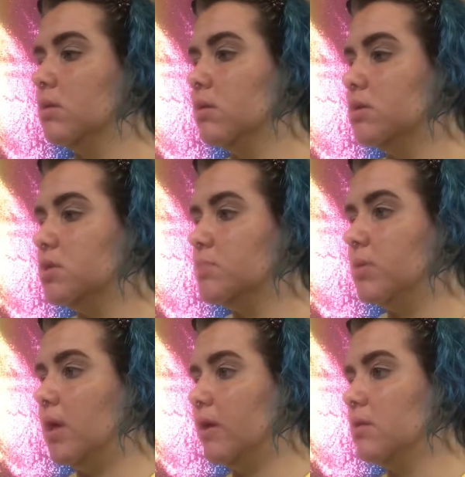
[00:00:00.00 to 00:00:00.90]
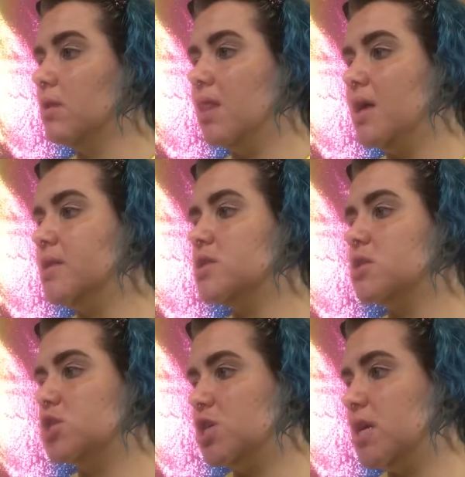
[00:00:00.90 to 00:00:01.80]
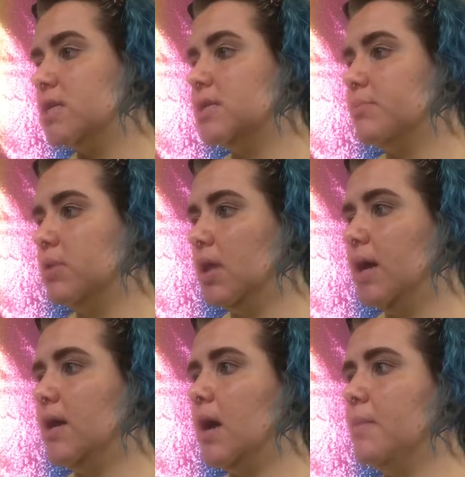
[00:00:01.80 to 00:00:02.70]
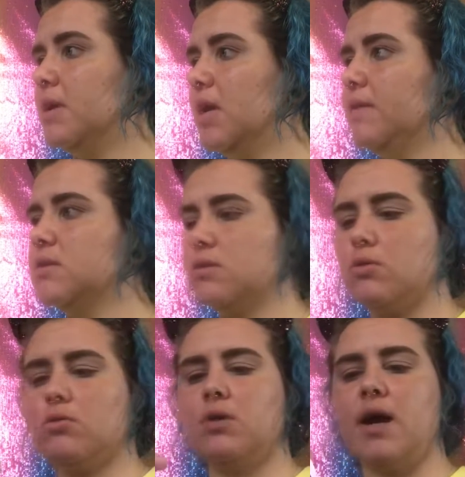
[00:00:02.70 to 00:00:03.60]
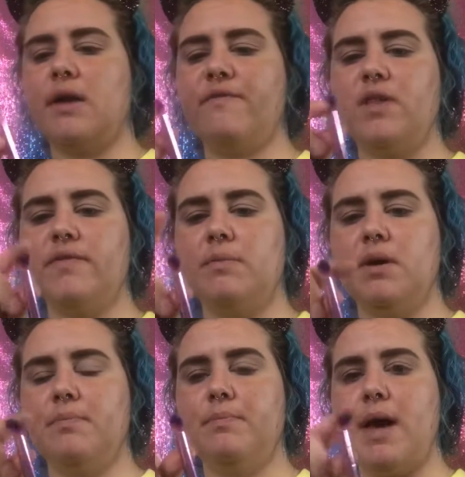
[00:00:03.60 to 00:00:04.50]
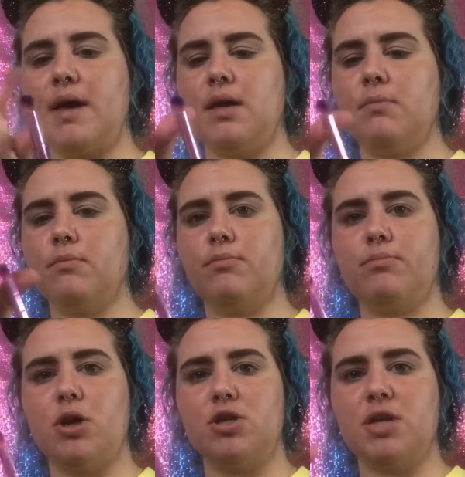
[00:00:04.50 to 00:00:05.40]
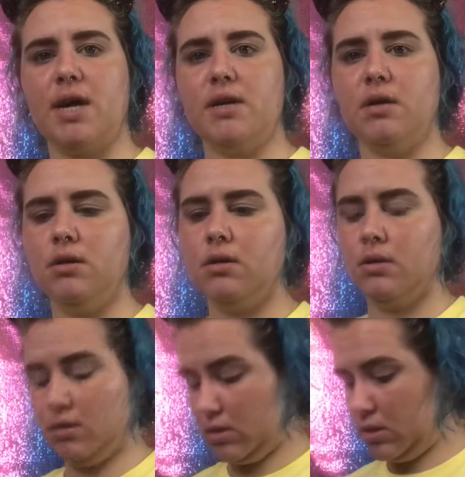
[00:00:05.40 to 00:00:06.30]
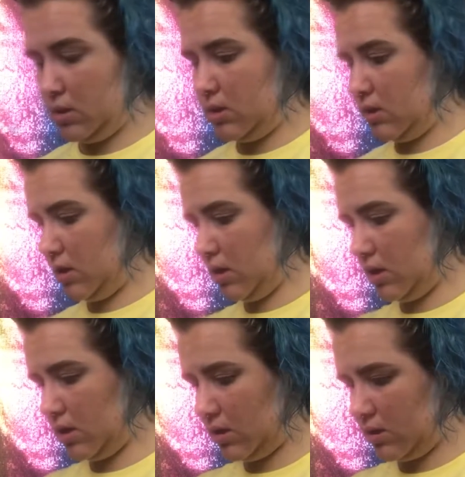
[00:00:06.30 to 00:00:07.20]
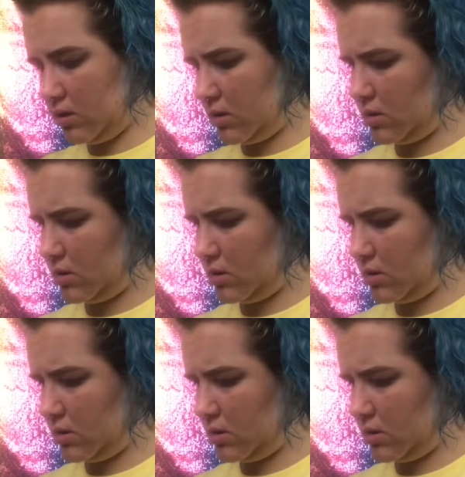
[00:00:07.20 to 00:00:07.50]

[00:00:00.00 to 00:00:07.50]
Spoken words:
Let's just play. Let's just play. I'm gonna get this little kind of fluffy but packing brush kinda. And